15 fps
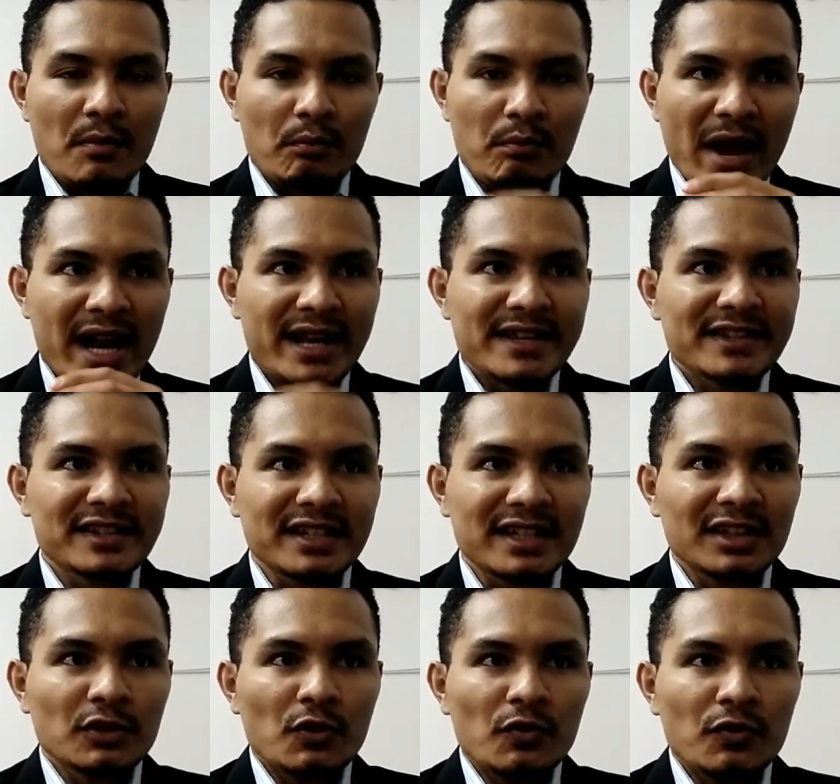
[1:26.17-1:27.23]
Balance
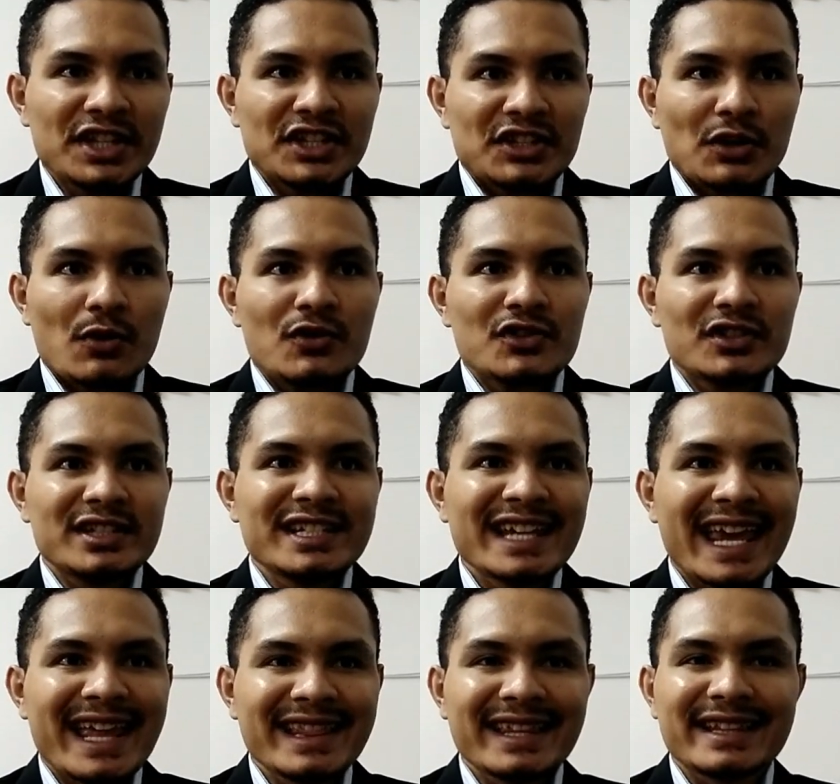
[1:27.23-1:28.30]
sheet, which shows
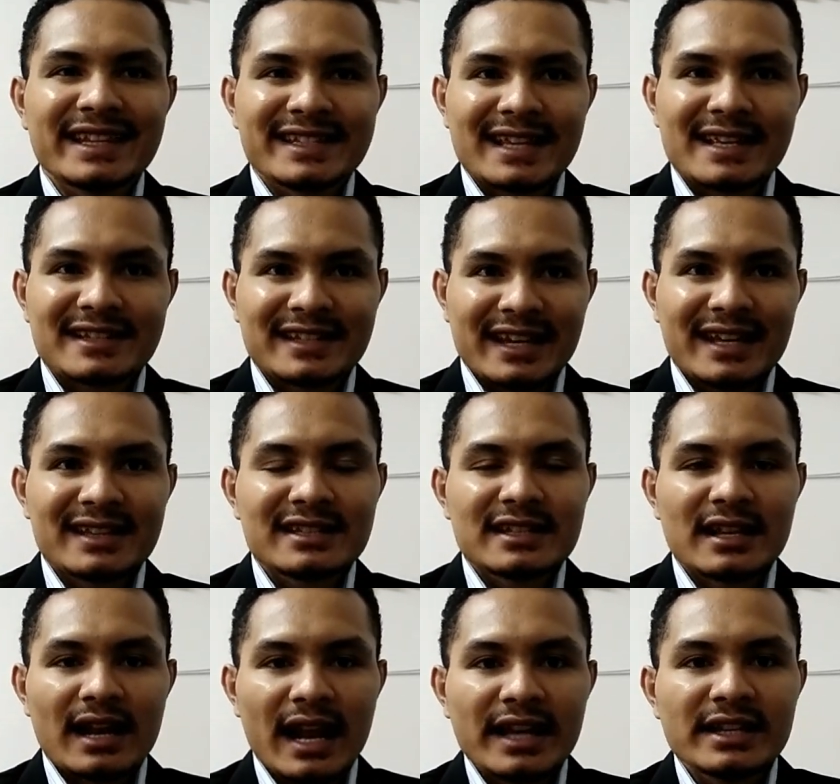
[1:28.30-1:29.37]
the entity's assets,
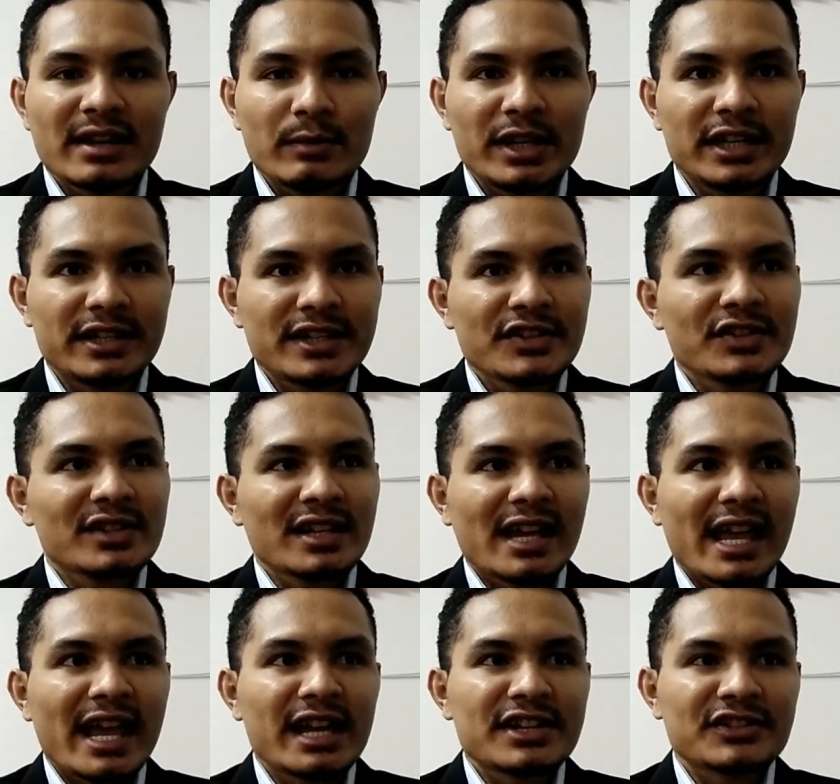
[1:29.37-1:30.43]
liabilities,
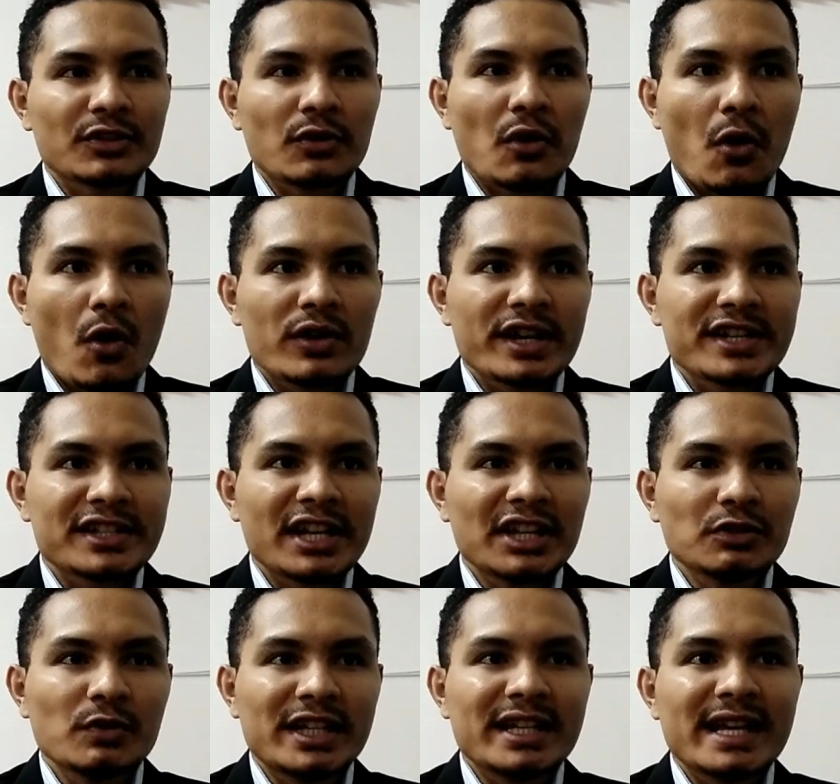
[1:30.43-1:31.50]
and stockholders'
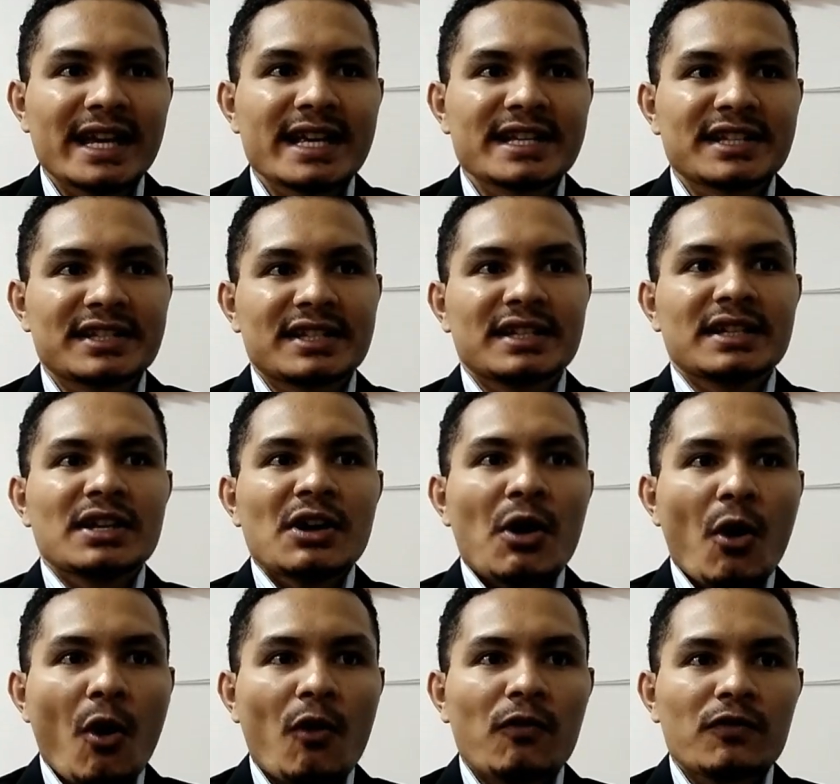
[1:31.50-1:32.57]
equity as
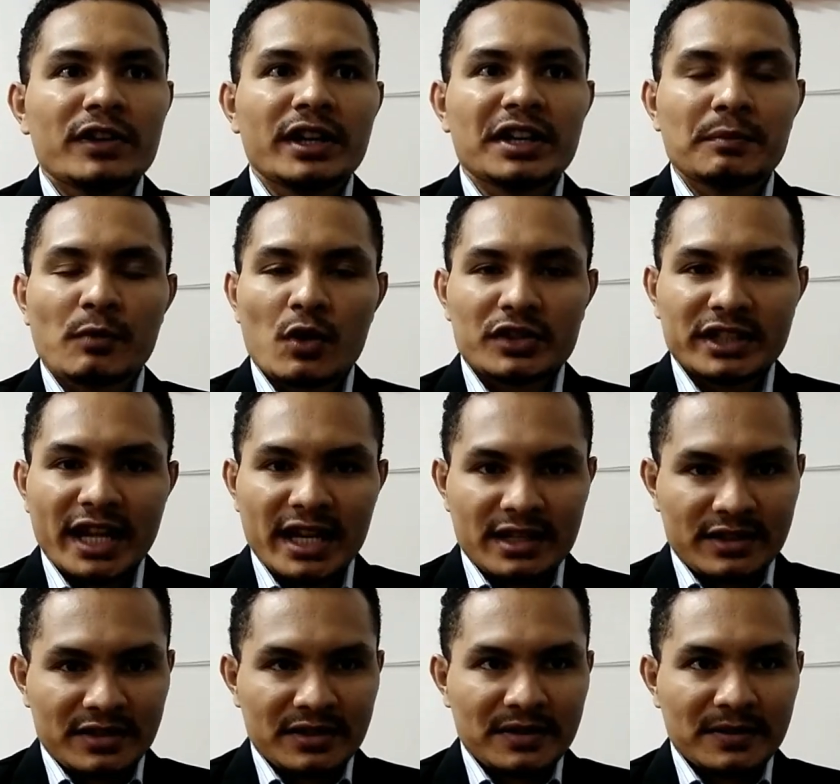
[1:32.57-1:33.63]
of the report
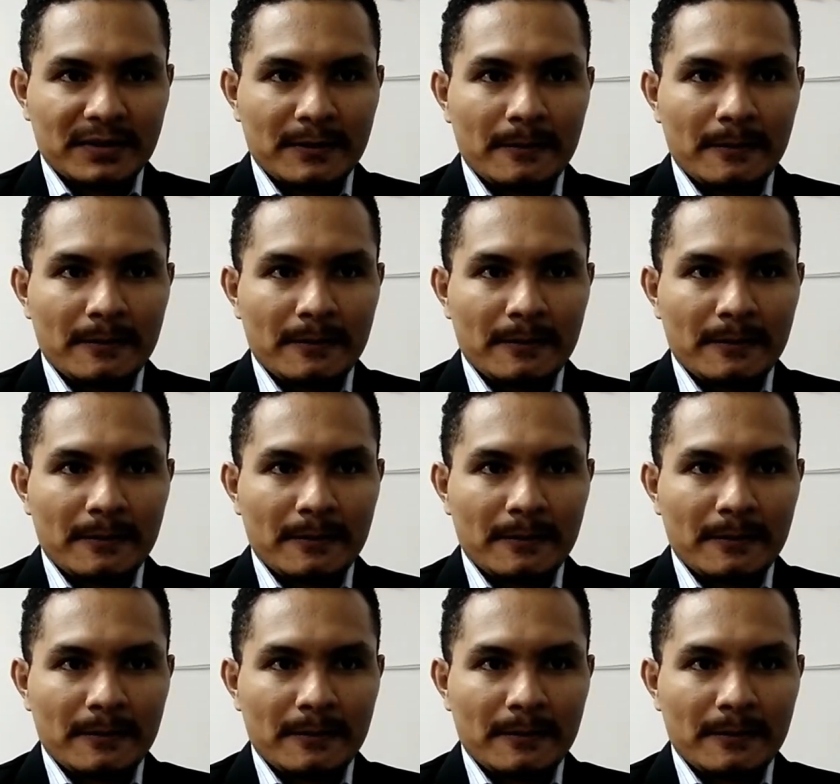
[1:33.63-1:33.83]
date.